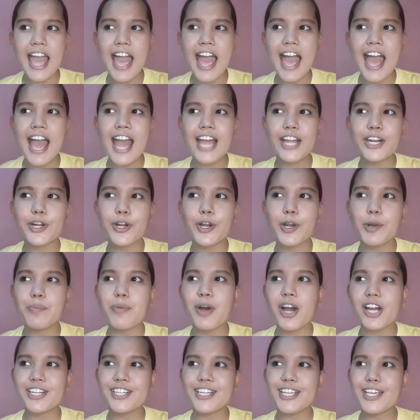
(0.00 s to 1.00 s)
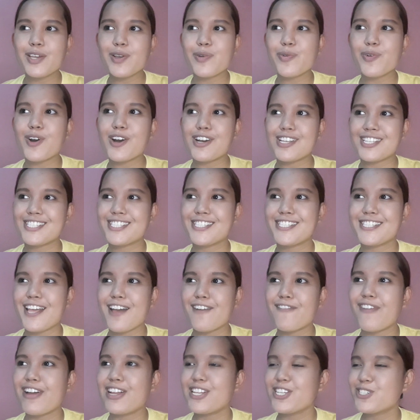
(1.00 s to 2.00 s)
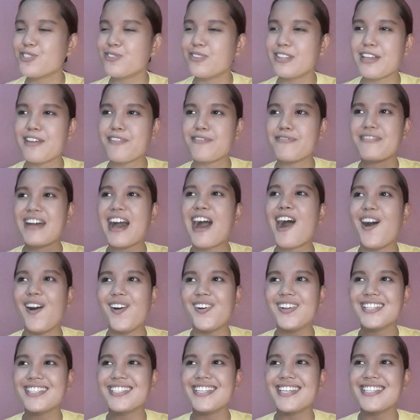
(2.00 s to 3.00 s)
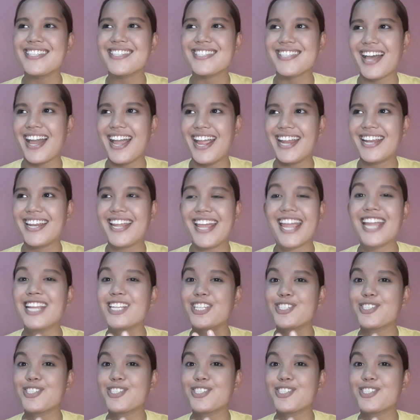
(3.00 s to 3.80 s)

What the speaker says: and her body was eventually found inside a